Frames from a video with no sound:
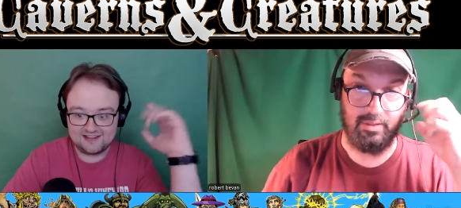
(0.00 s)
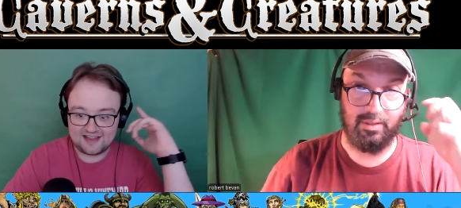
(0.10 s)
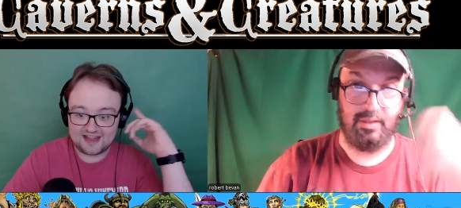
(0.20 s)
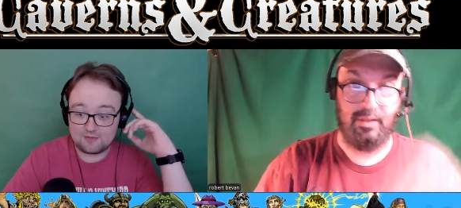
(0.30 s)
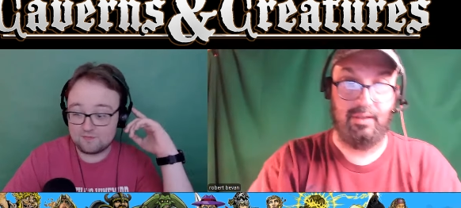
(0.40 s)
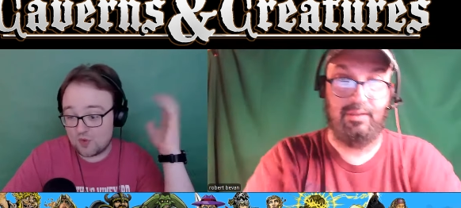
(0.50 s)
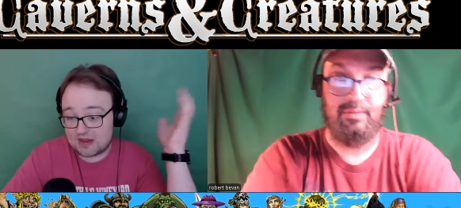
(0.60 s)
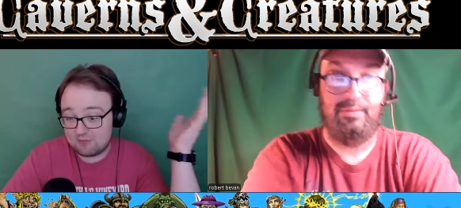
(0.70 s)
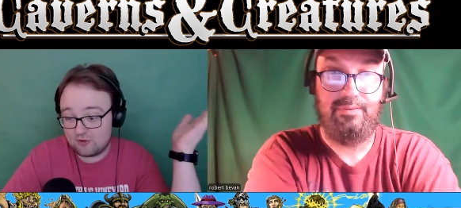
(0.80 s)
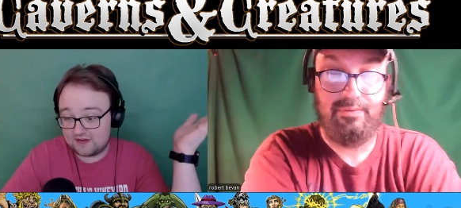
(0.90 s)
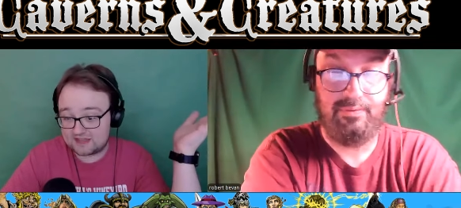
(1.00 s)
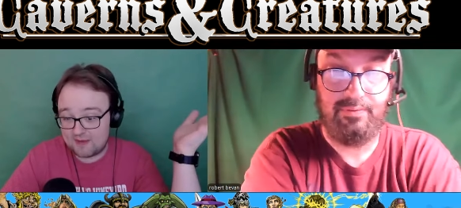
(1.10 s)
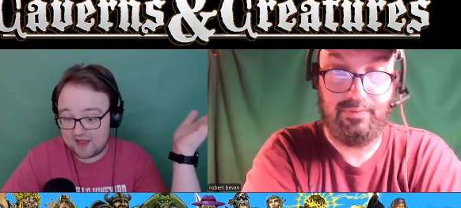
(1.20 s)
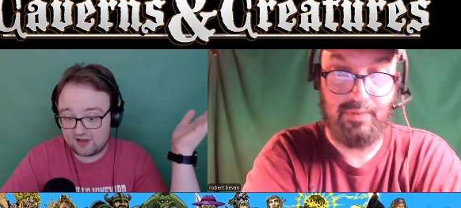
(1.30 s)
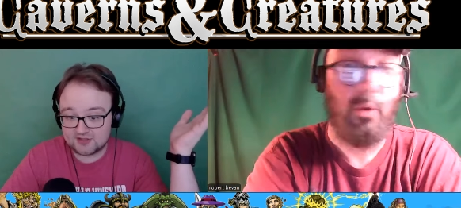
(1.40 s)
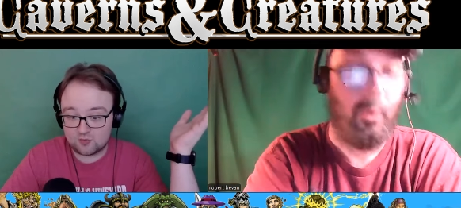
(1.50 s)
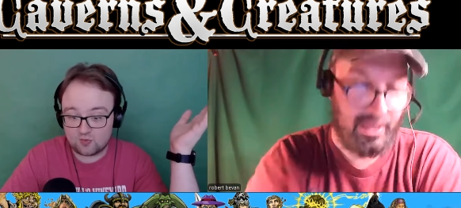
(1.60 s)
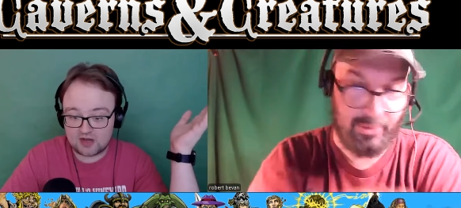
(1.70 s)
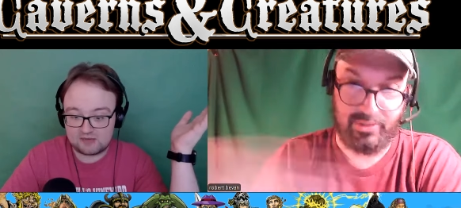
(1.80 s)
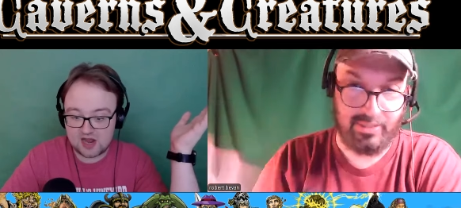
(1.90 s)
Speaker 1: Like we can move into spells.
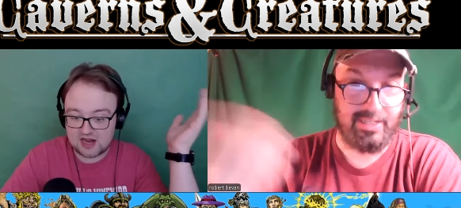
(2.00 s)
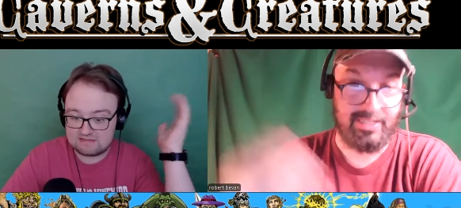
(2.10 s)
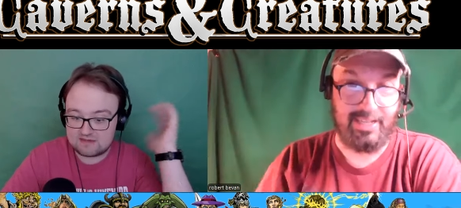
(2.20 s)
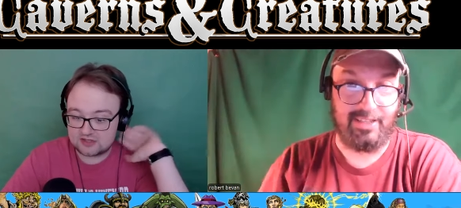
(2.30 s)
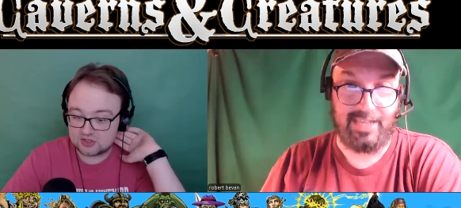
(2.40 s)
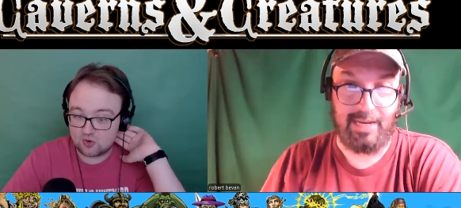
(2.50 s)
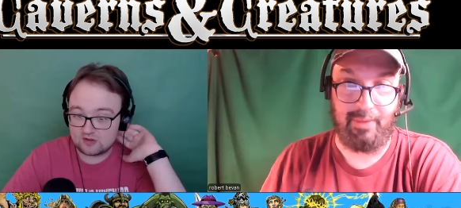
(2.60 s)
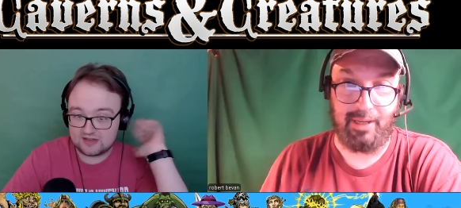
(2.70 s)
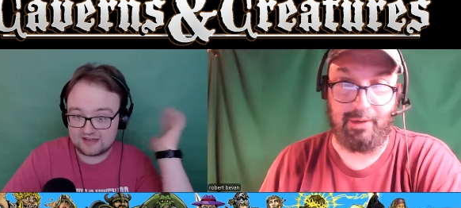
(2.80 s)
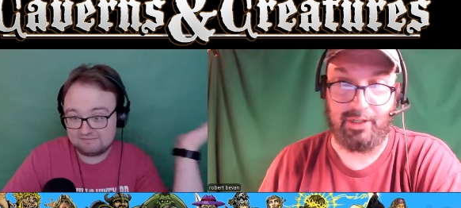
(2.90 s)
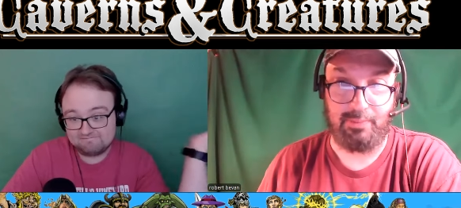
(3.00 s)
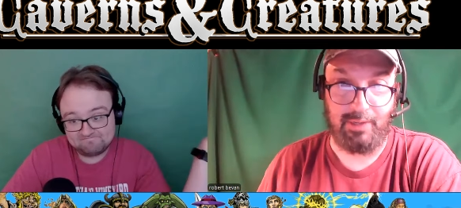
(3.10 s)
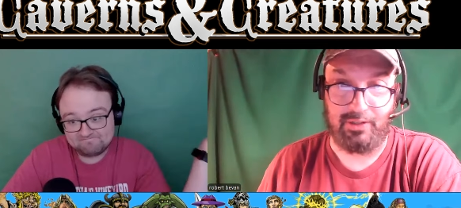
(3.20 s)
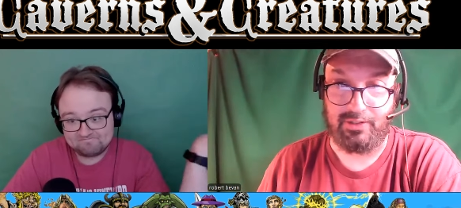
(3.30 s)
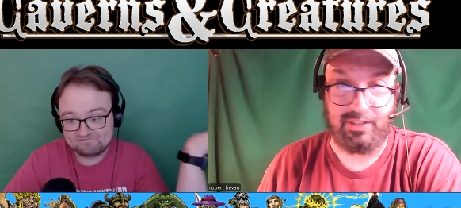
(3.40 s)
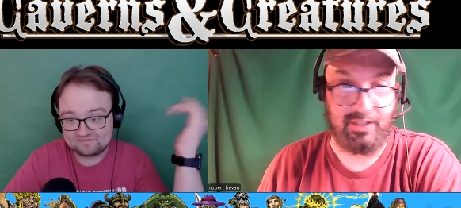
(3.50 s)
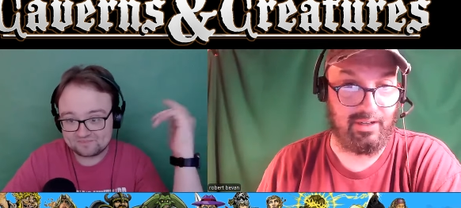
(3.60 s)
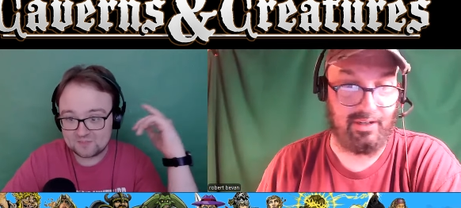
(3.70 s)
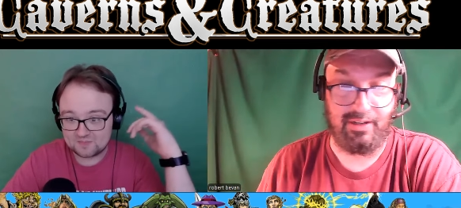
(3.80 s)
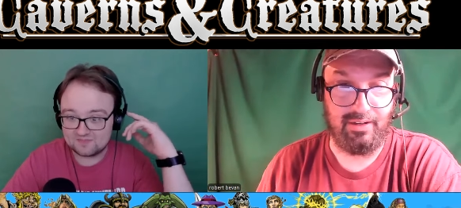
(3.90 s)
We're going to well, be talking about this shortly. The same thing
Speaker 2: about spells.
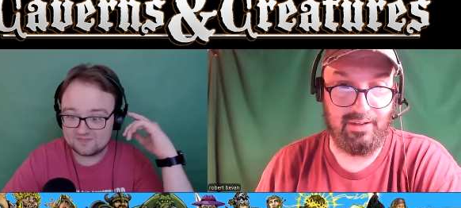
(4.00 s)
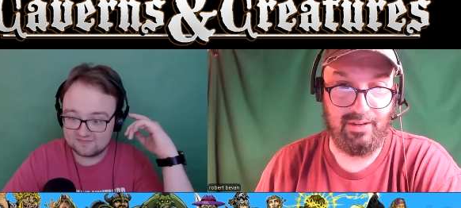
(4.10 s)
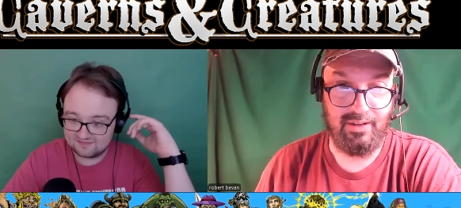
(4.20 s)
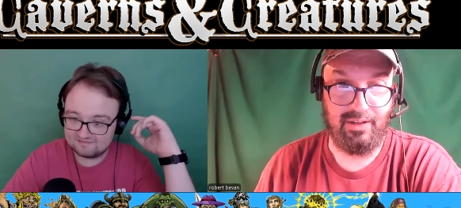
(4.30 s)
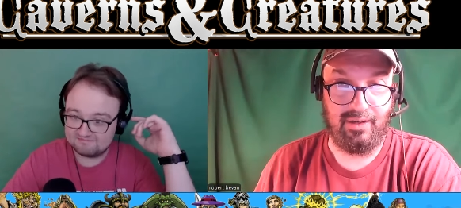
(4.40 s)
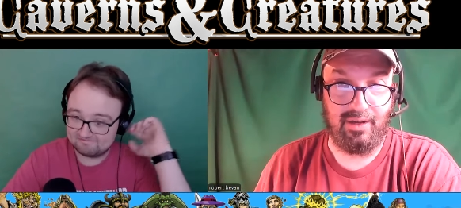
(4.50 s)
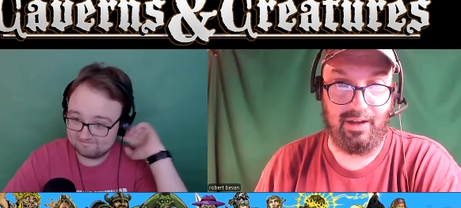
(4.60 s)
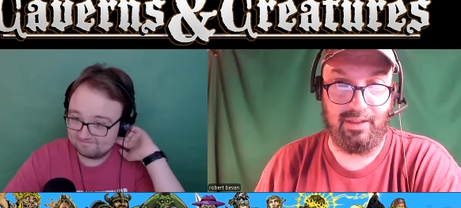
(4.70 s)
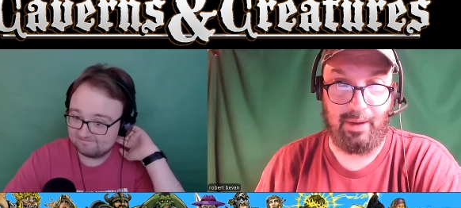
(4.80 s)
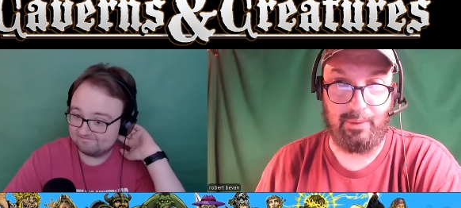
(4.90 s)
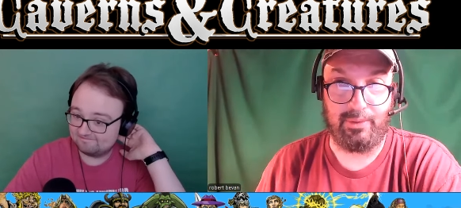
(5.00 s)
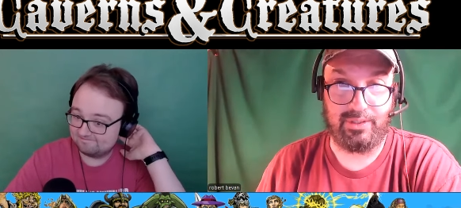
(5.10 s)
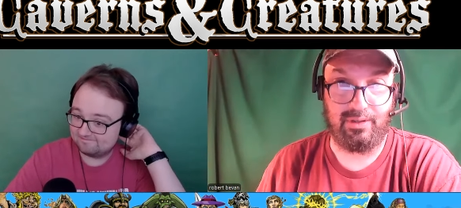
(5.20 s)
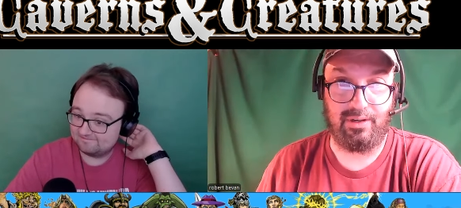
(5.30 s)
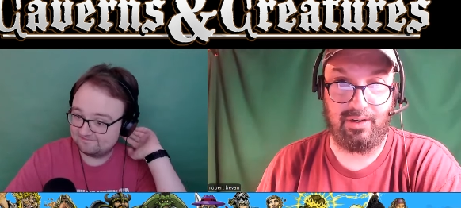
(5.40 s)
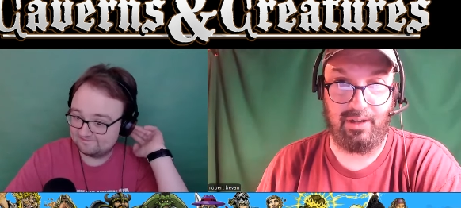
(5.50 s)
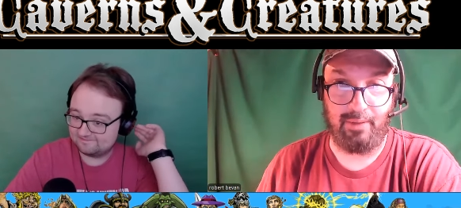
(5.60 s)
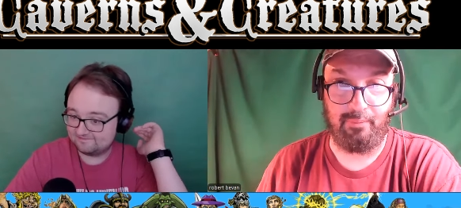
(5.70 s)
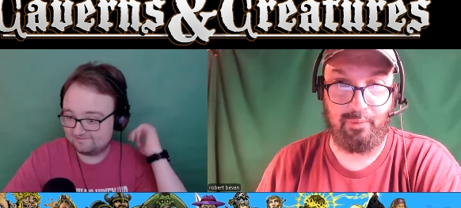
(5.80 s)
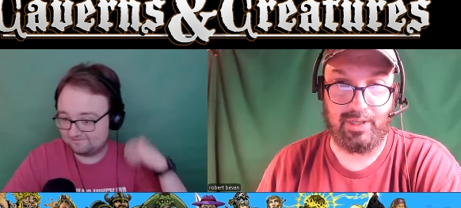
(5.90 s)
The uh, I was
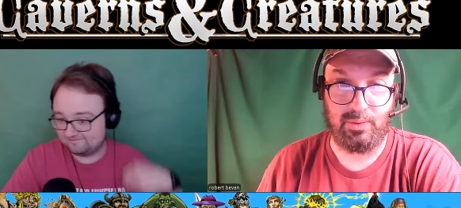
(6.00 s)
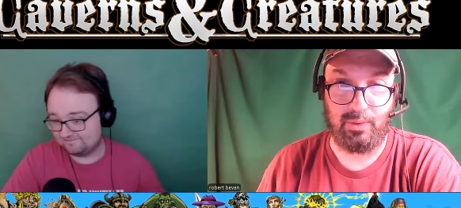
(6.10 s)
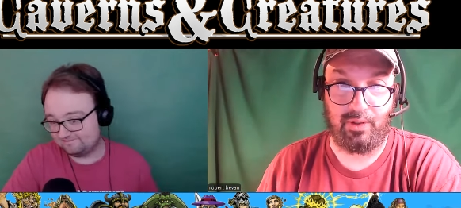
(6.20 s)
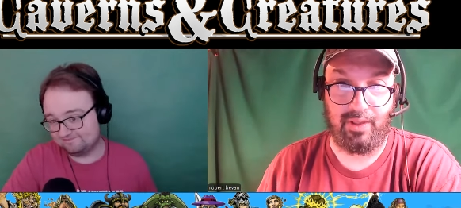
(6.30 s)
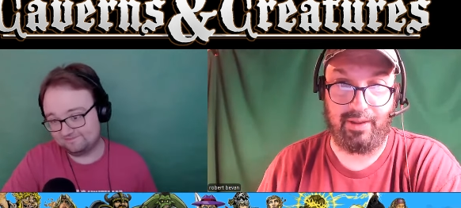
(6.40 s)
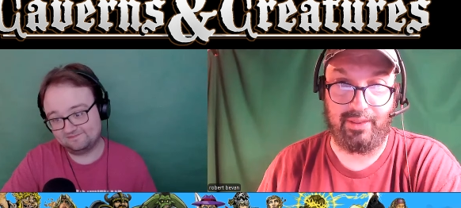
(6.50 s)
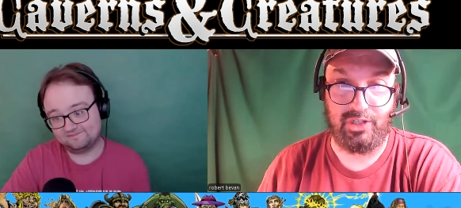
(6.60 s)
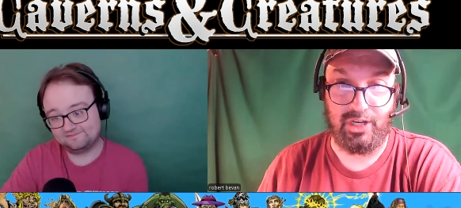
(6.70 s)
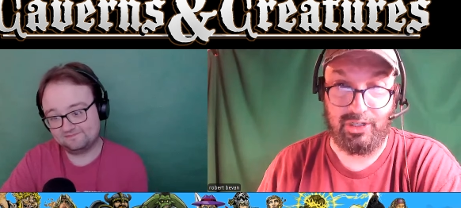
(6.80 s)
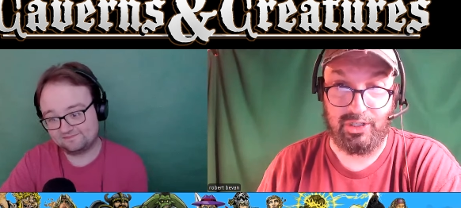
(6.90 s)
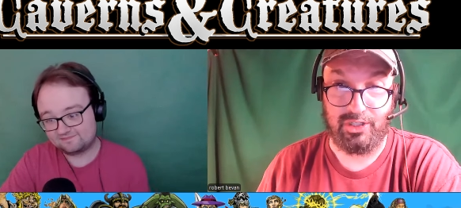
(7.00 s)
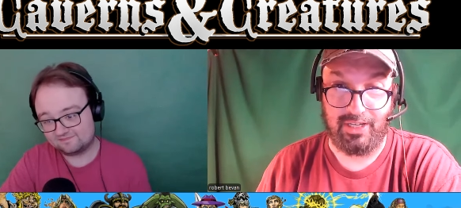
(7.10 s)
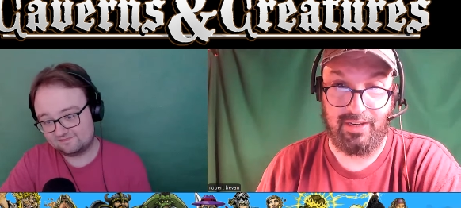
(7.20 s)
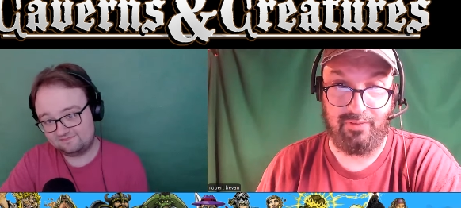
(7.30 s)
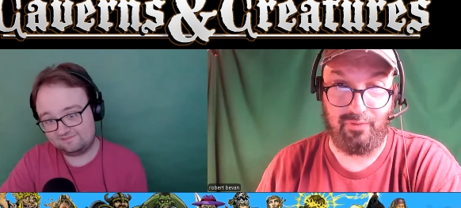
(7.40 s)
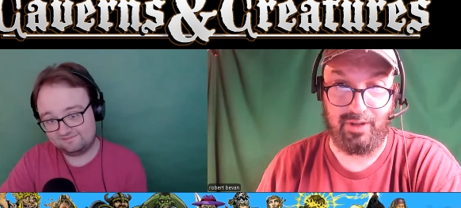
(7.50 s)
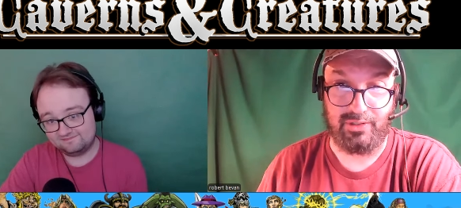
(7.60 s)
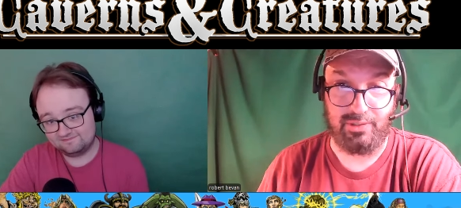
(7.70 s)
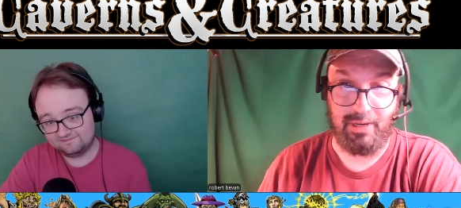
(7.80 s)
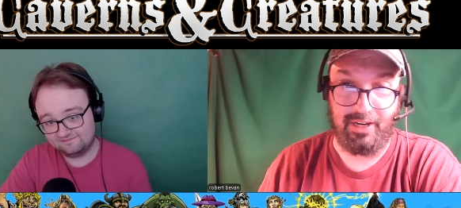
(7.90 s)
unimpressed with a lot of the changes they
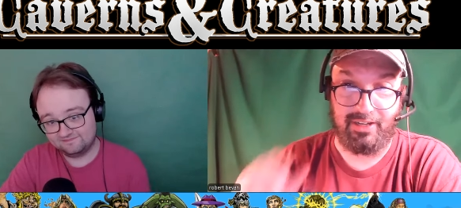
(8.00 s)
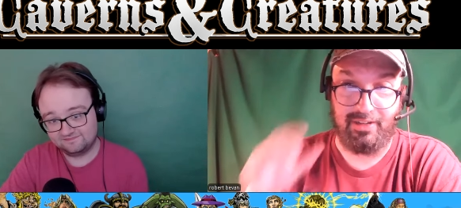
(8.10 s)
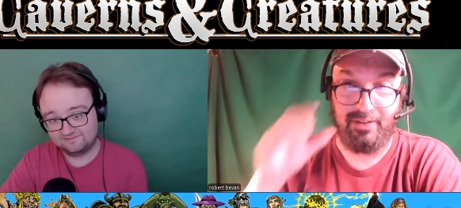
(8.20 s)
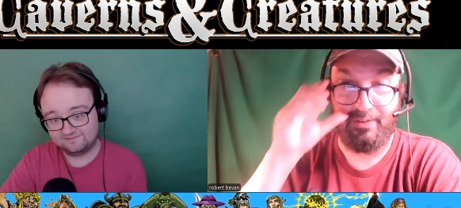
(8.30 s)
failed to make.